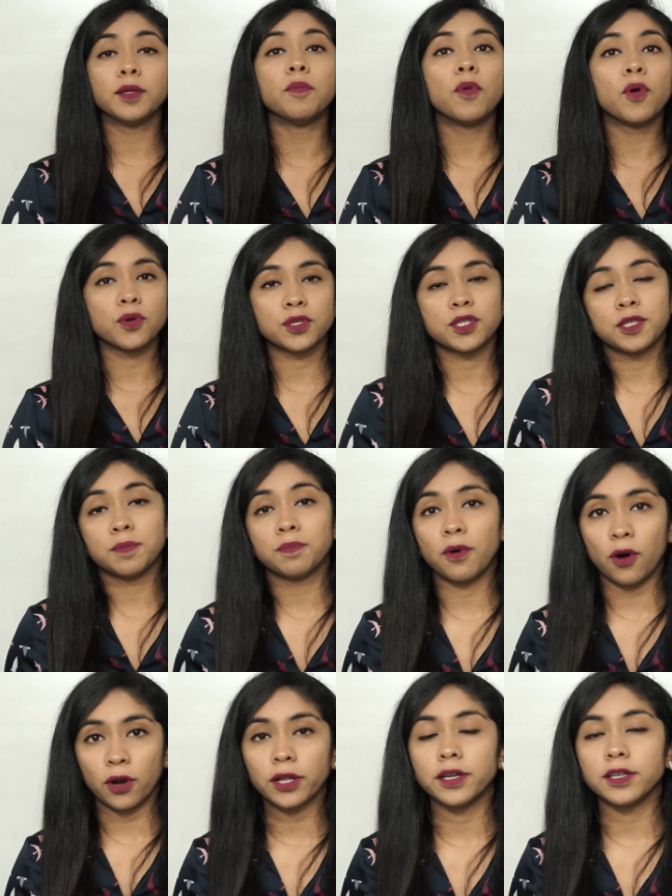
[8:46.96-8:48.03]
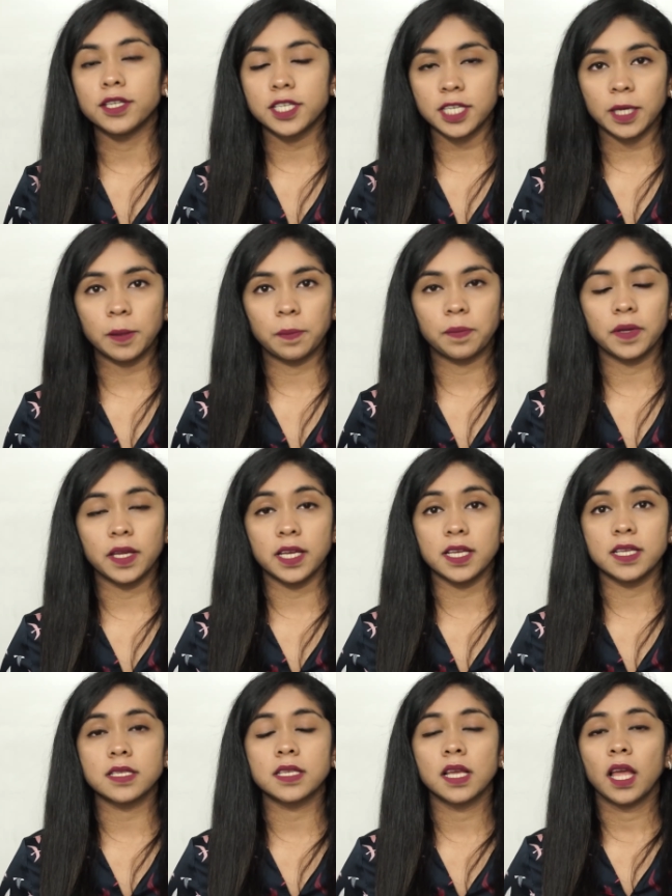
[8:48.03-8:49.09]
the most important tip
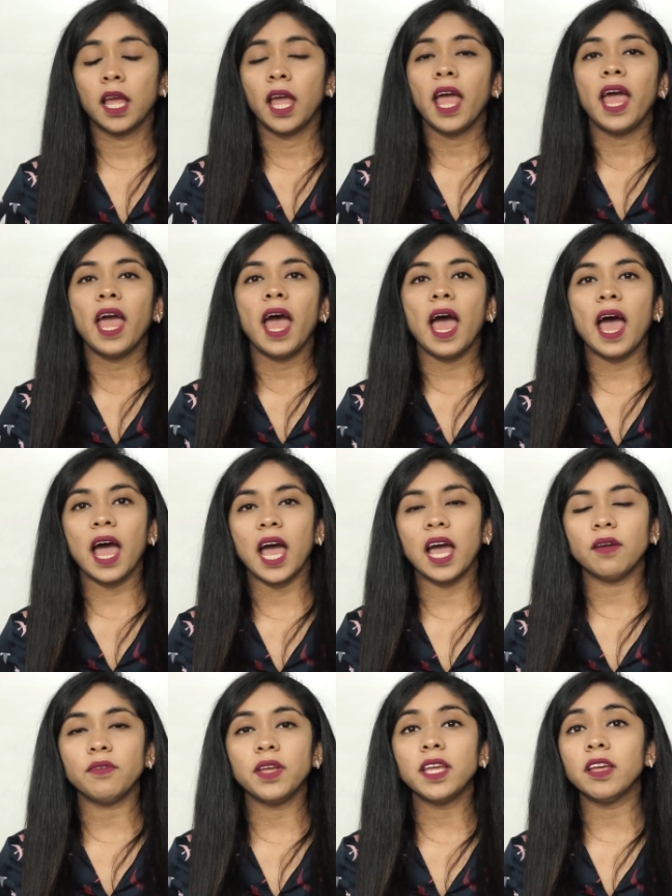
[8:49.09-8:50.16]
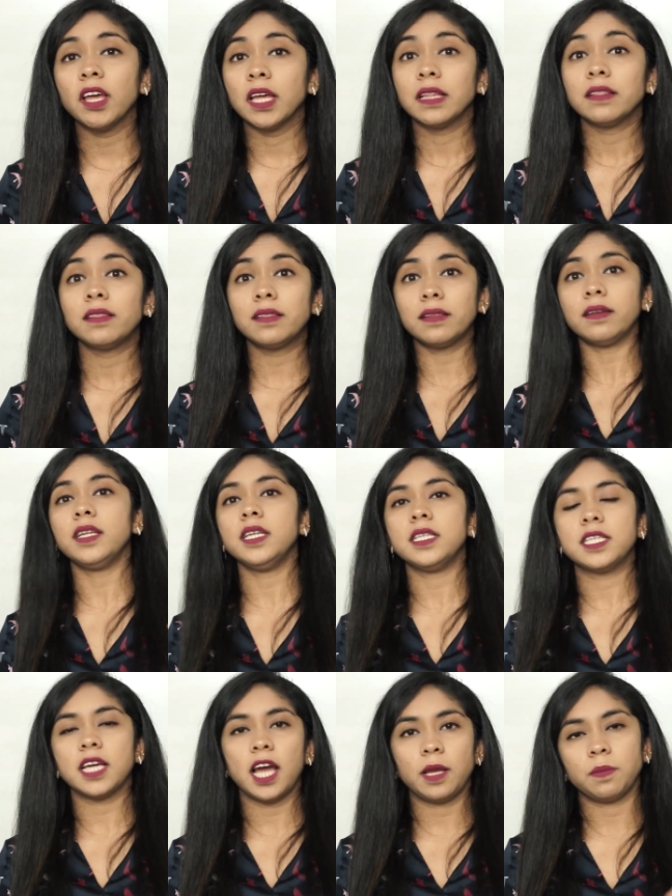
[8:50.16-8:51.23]
is having three
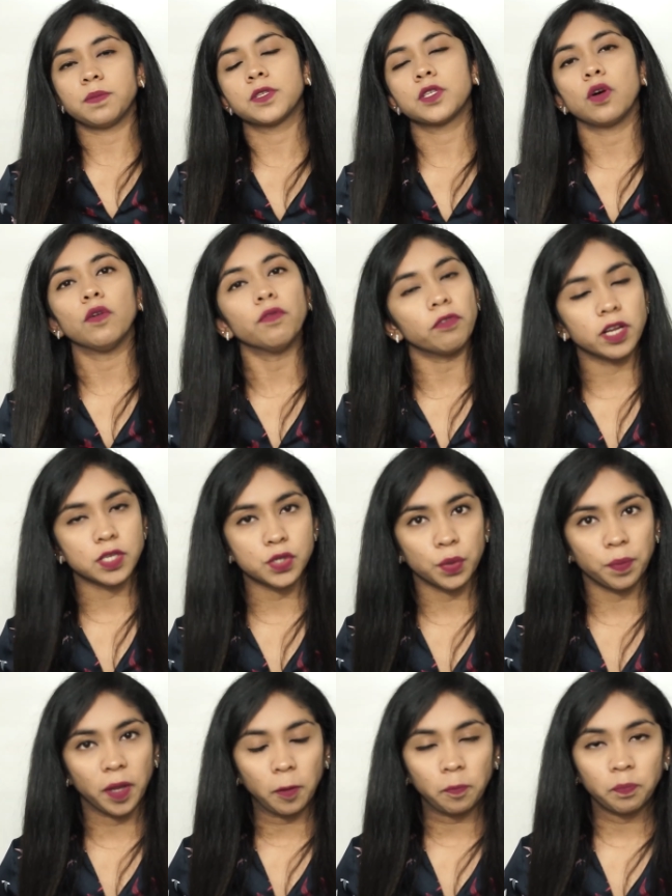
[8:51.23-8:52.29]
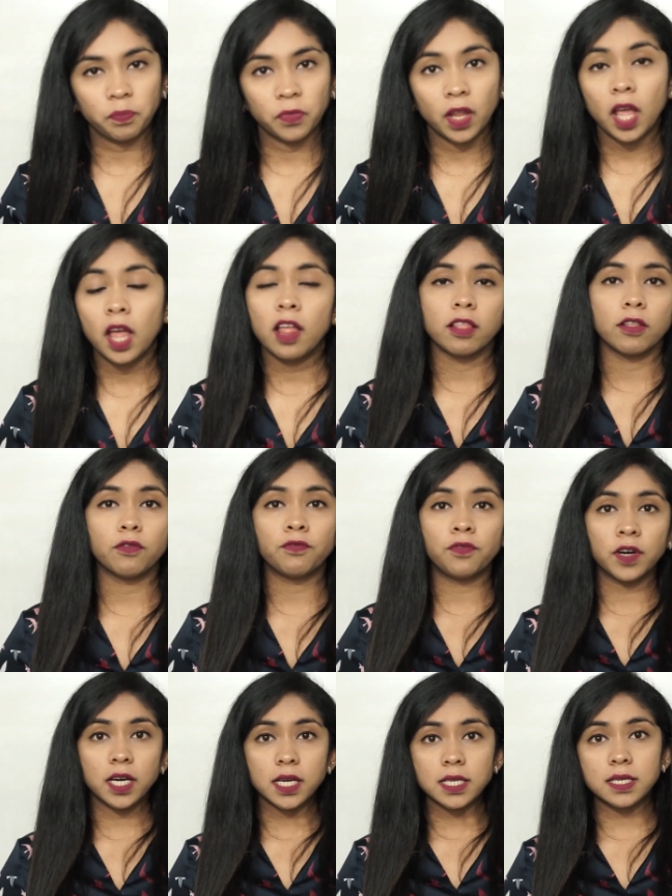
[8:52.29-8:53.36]
types of resume the
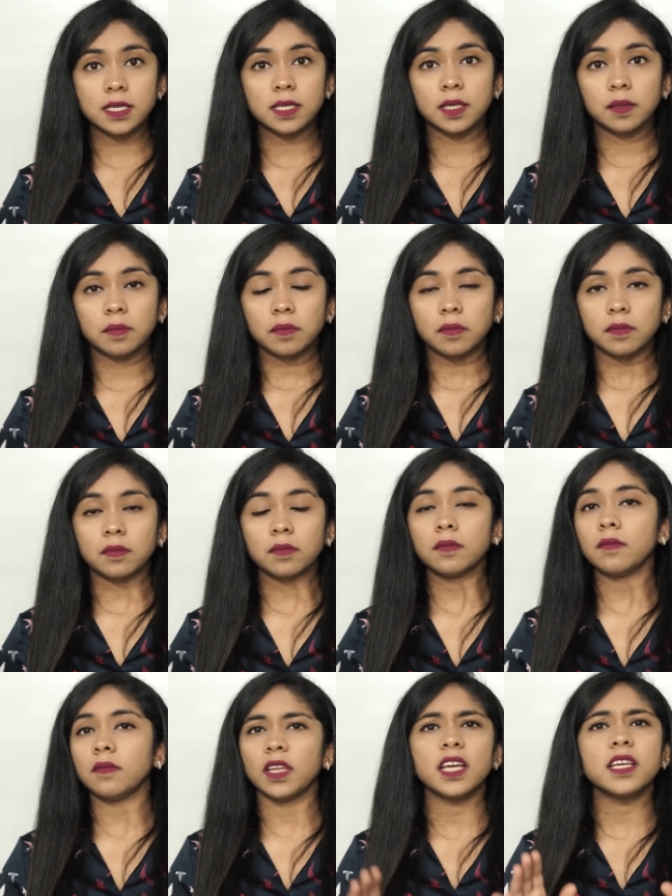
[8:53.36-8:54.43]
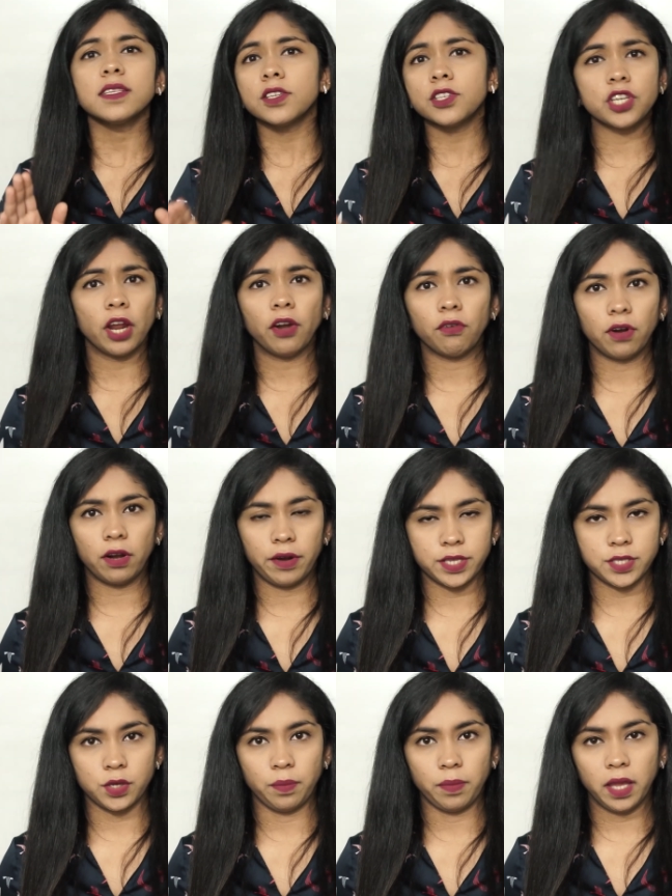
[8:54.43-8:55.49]
first is a general
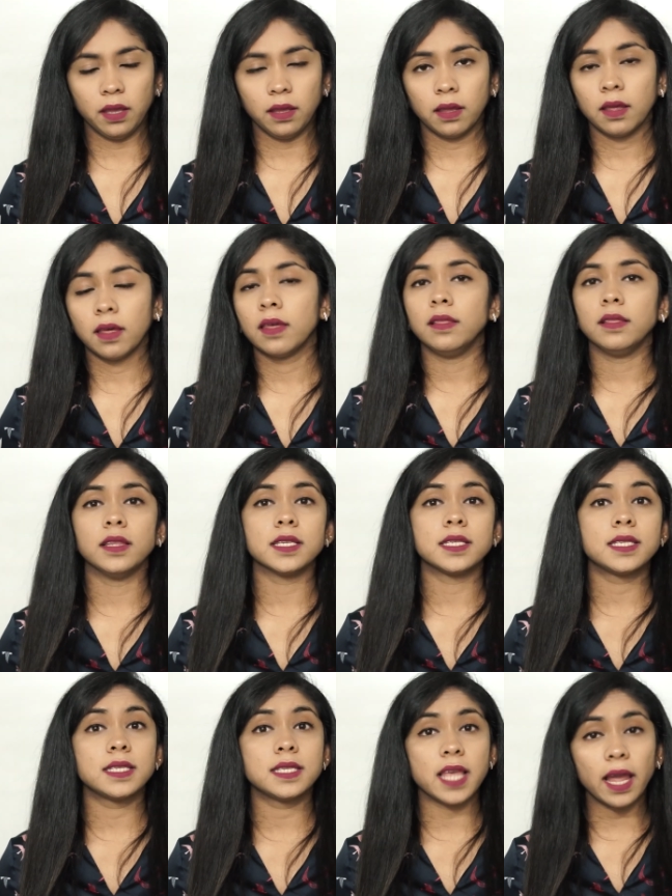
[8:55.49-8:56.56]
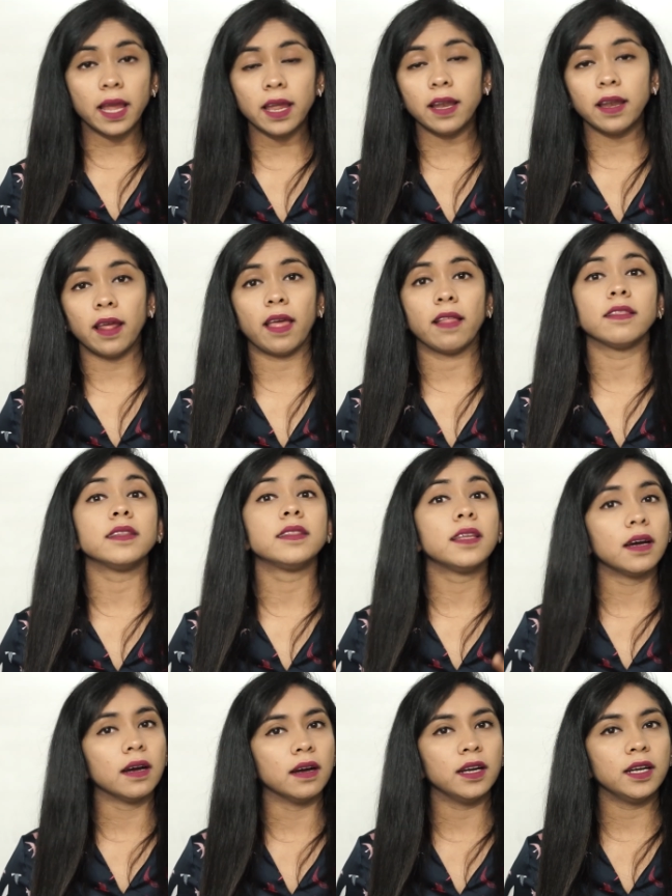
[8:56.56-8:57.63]
resume the second and the
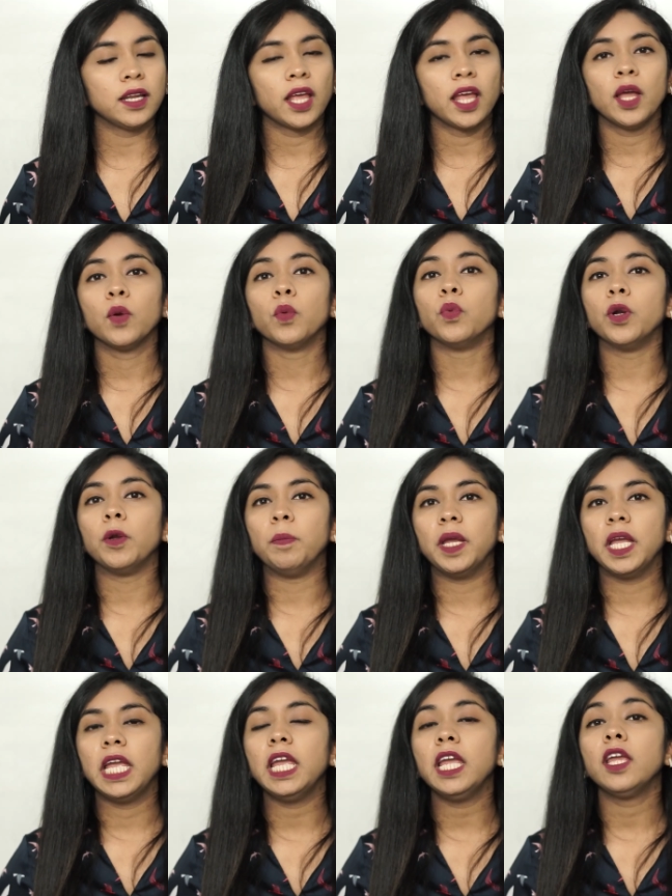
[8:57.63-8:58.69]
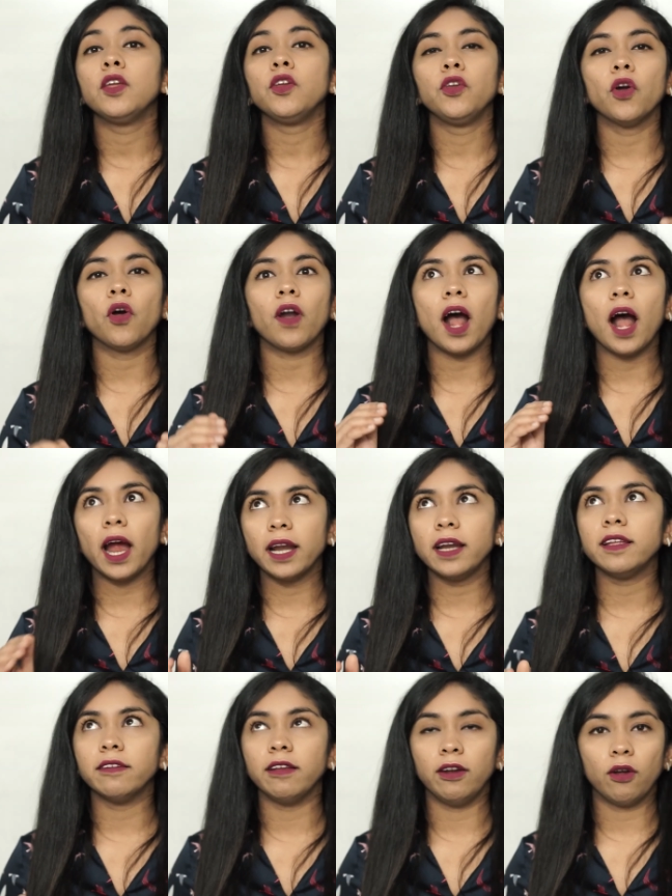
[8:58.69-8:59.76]
third would be your
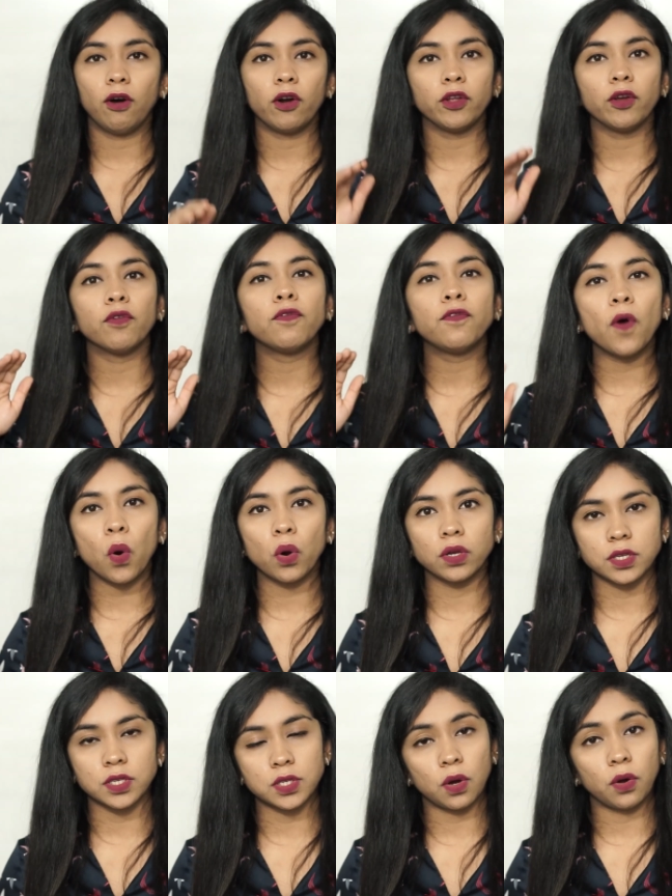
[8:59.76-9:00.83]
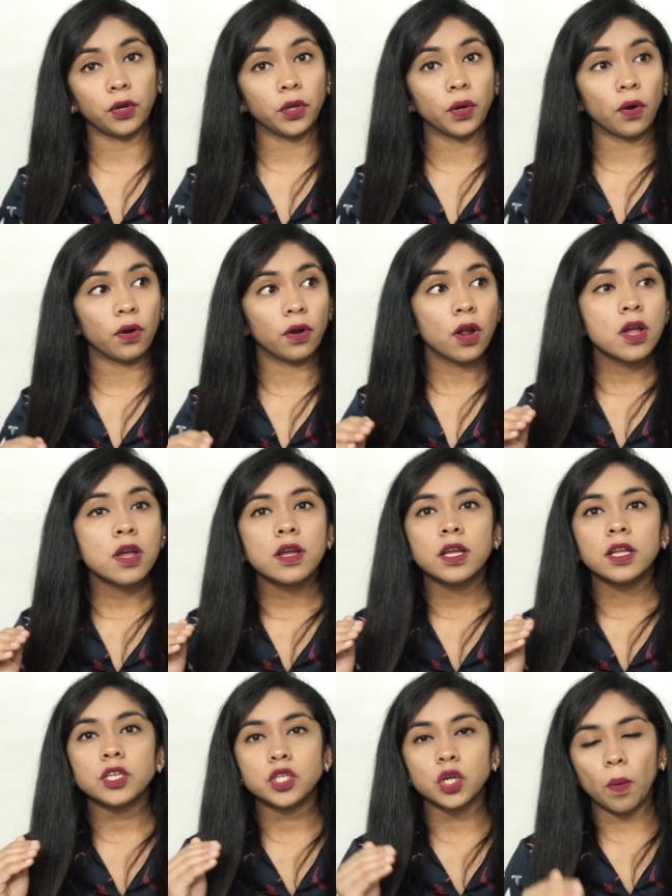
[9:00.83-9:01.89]
ideal or your focus or your
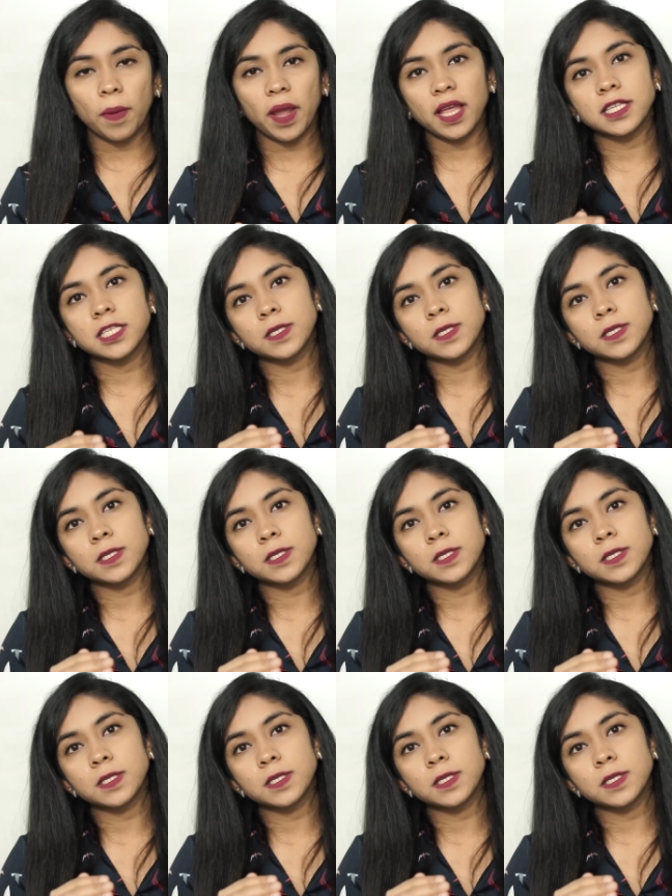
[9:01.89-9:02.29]
domain